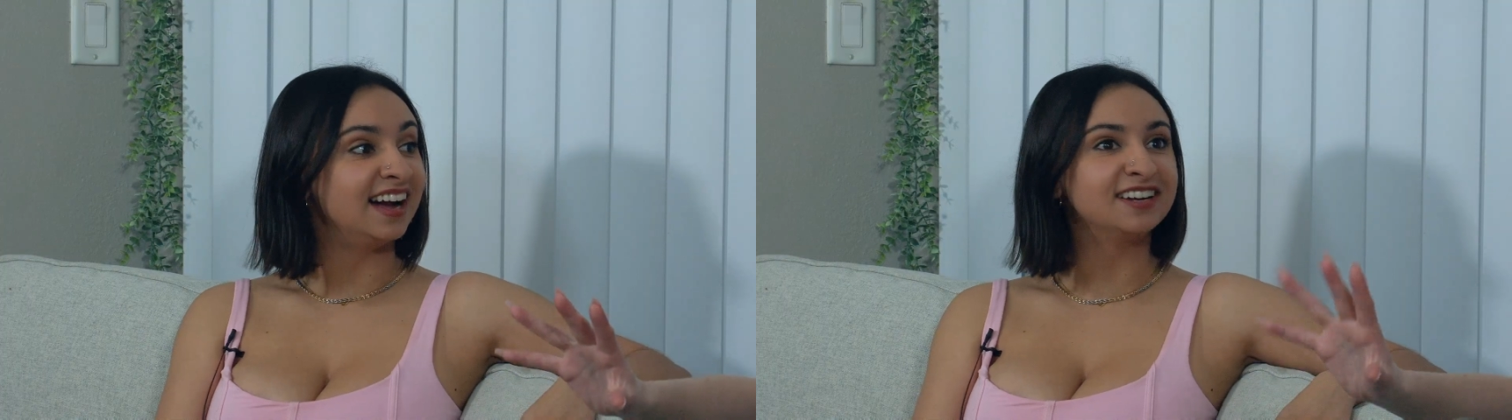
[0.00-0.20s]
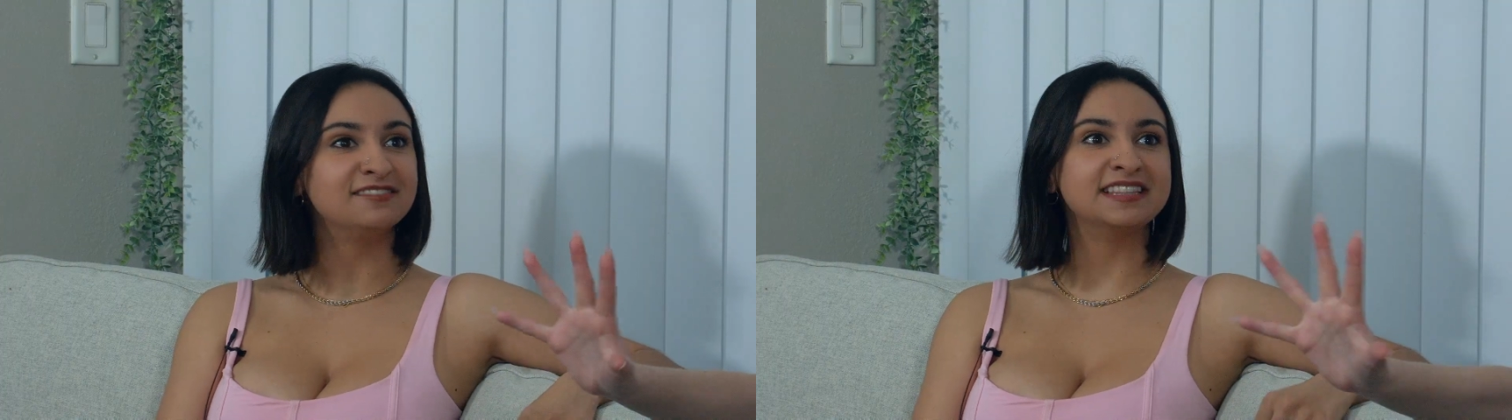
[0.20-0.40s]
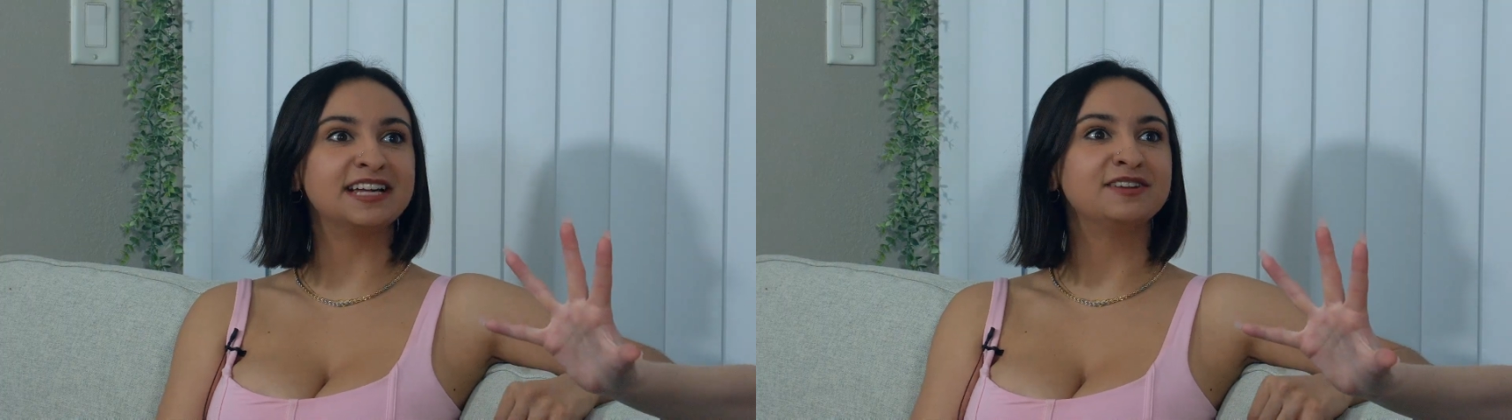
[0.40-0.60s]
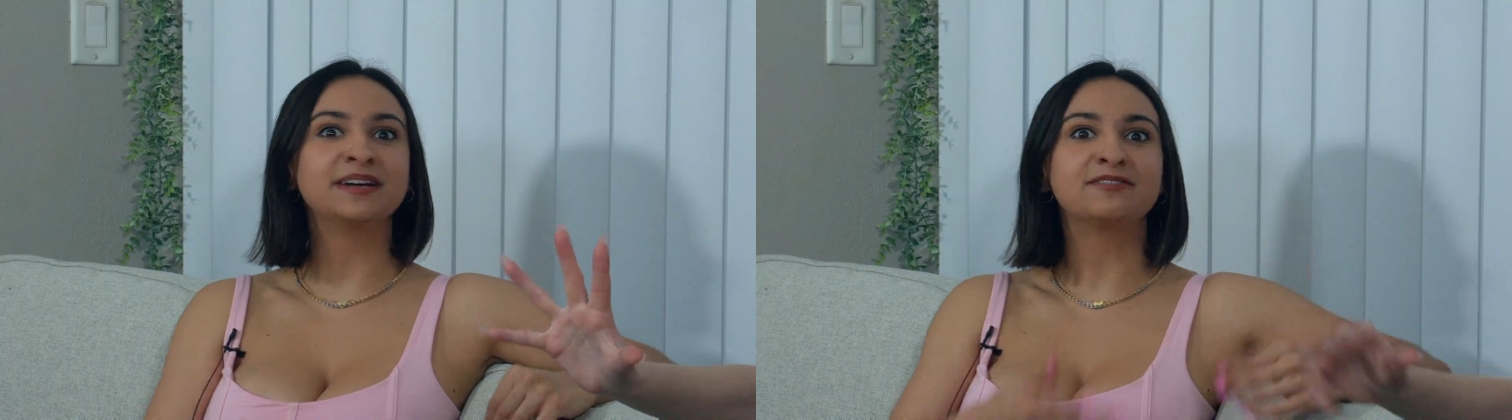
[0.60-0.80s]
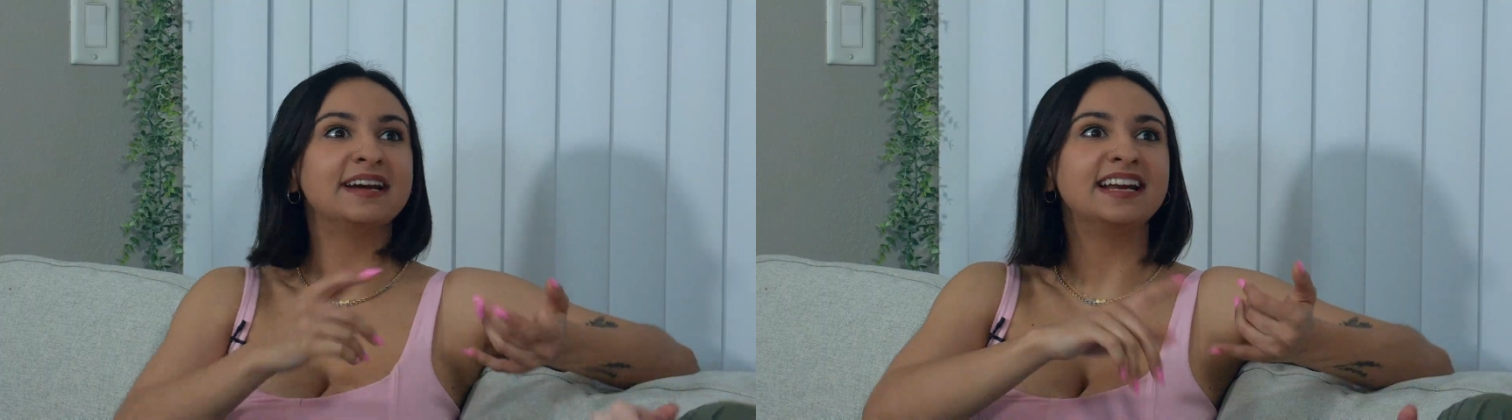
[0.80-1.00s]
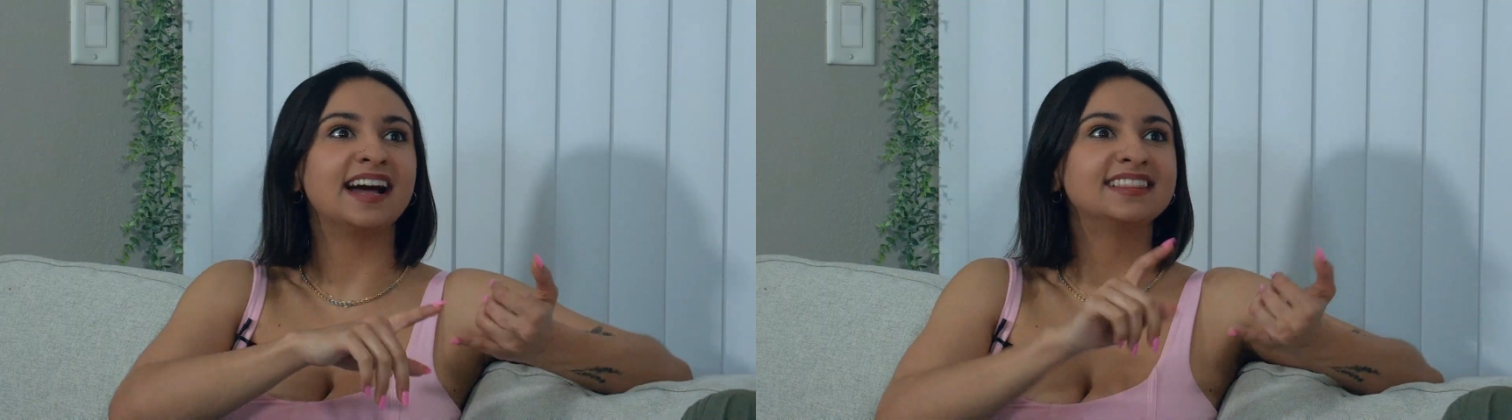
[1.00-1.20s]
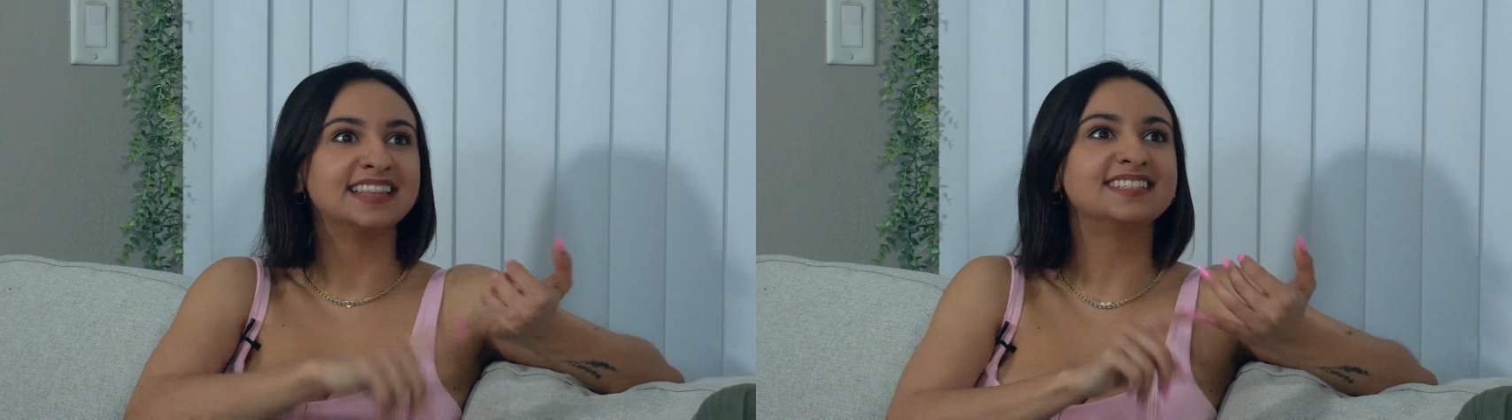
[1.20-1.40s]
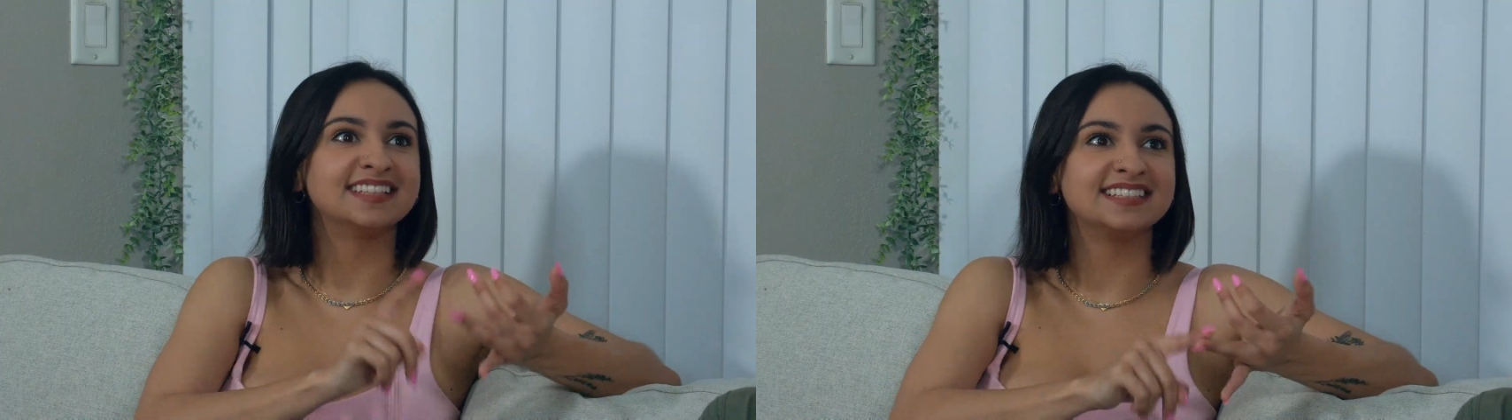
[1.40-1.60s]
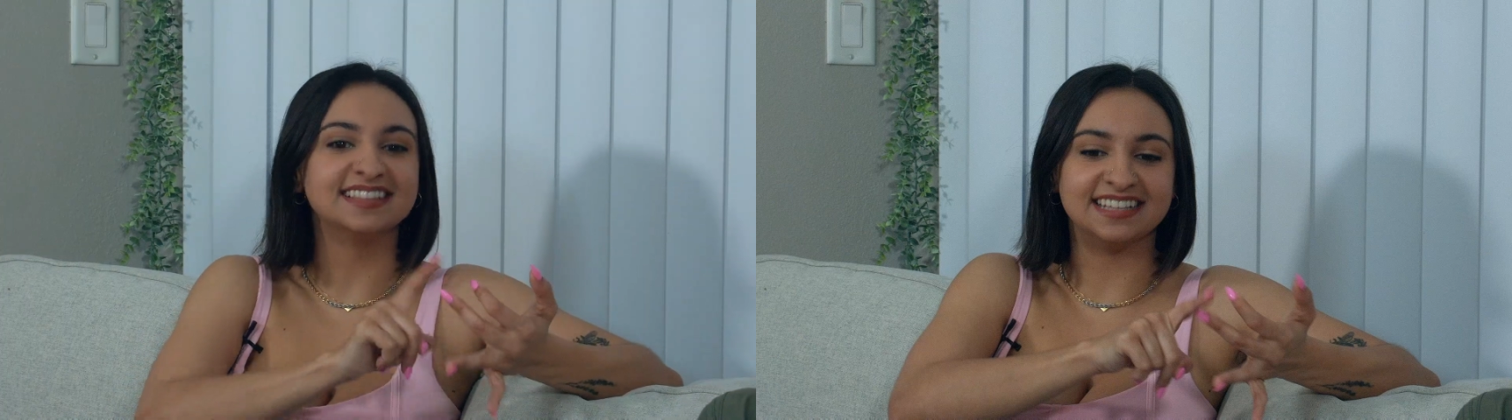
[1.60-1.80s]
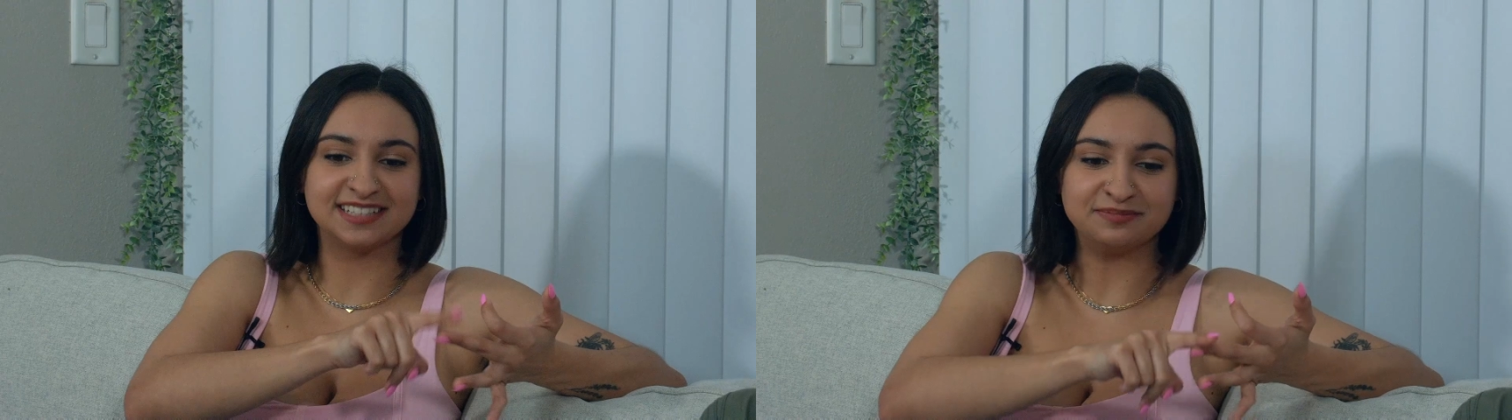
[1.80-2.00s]
I know, and then I'm like, wait, I had this,
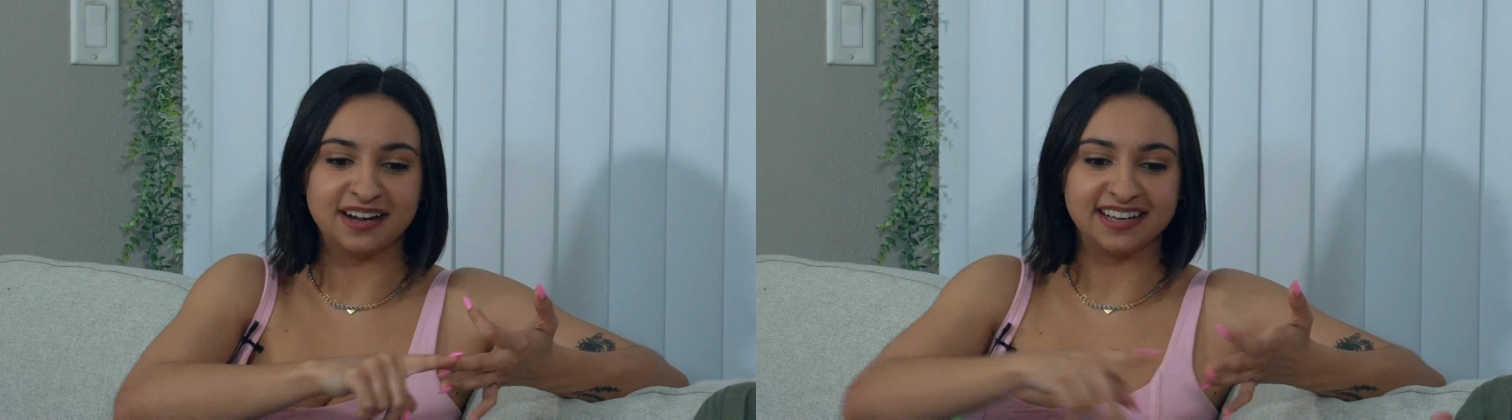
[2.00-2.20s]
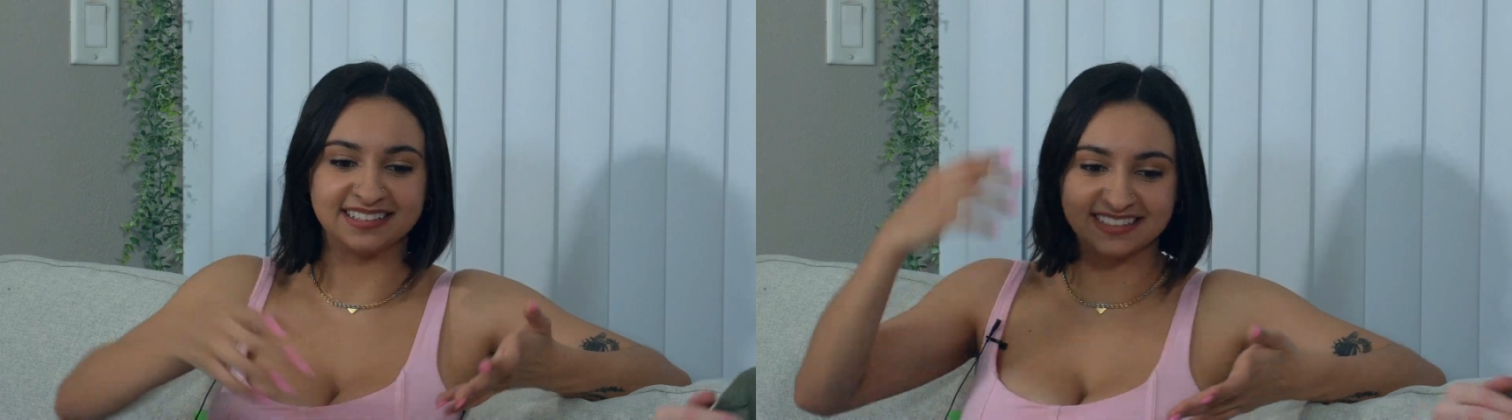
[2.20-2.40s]
and this in mind.